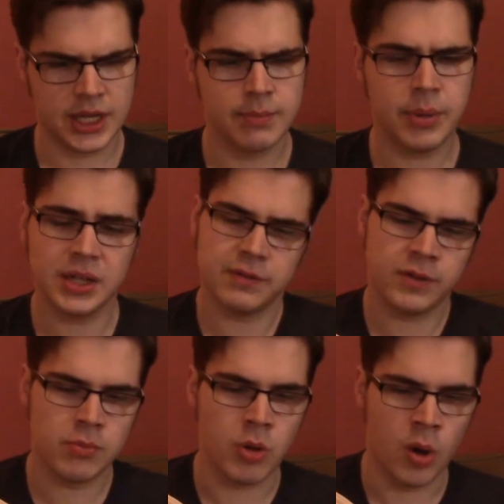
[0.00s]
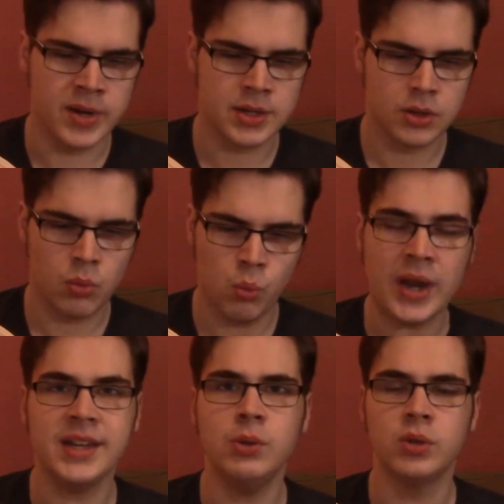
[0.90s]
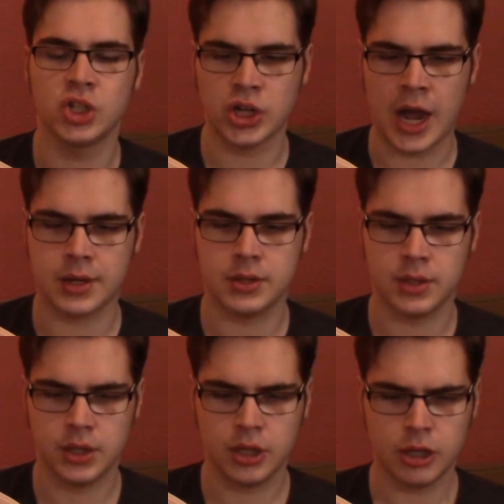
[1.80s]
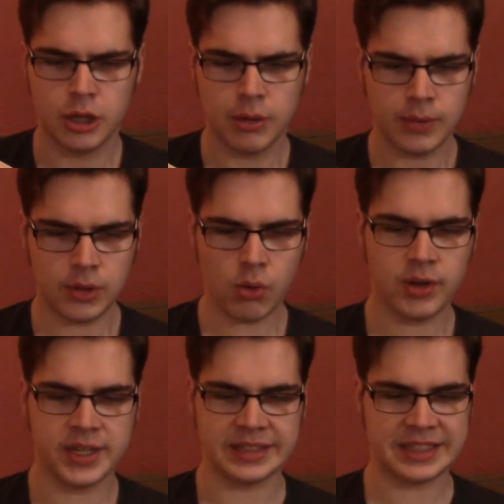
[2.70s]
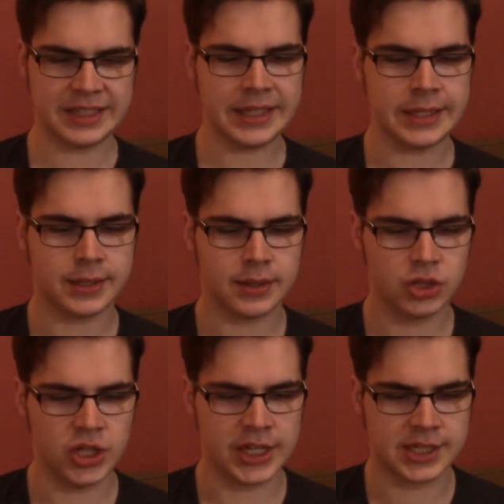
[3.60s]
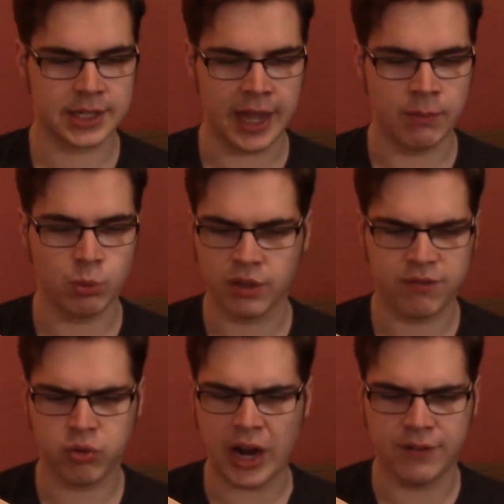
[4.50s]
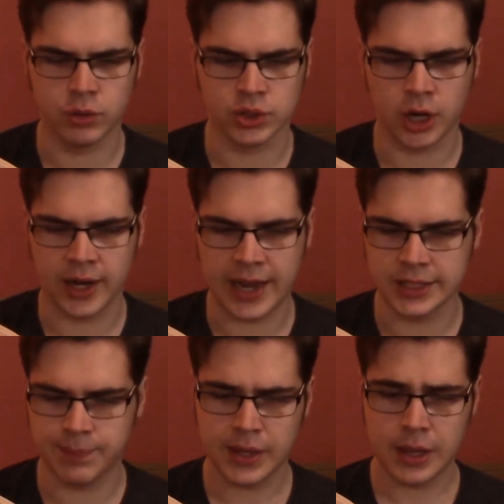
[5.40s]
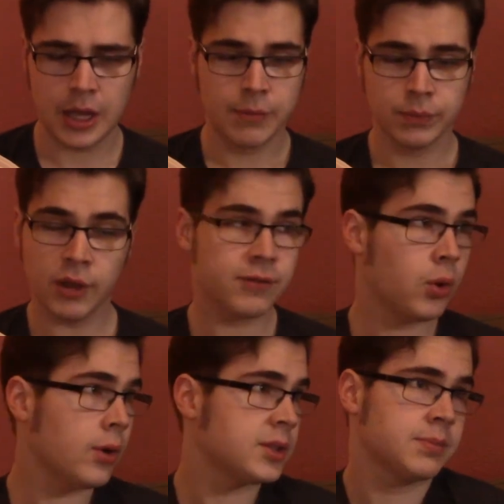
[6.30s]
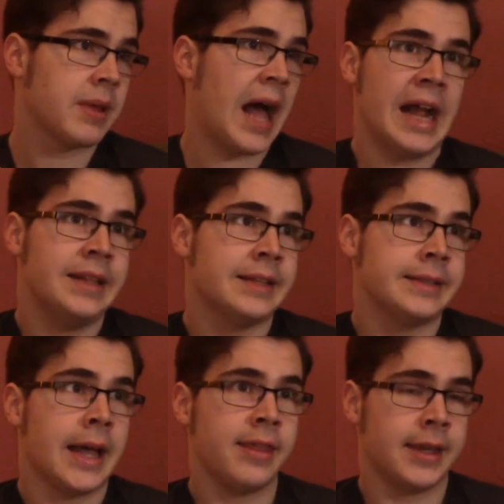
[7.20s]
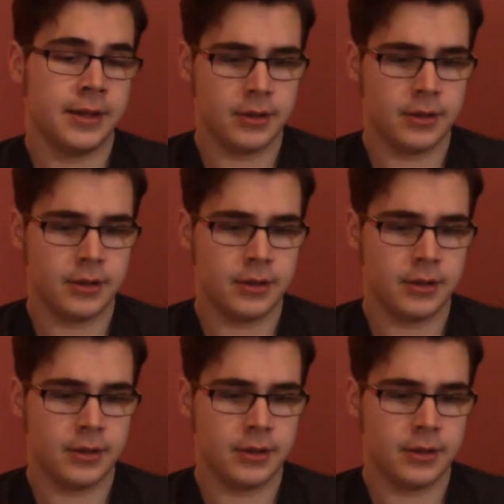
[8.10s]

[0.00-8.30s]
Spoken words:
But for the moment, Wendy was shocked. "Your conceit!" she exclaimed with frightful sarcasm. "Of course, I did nothing."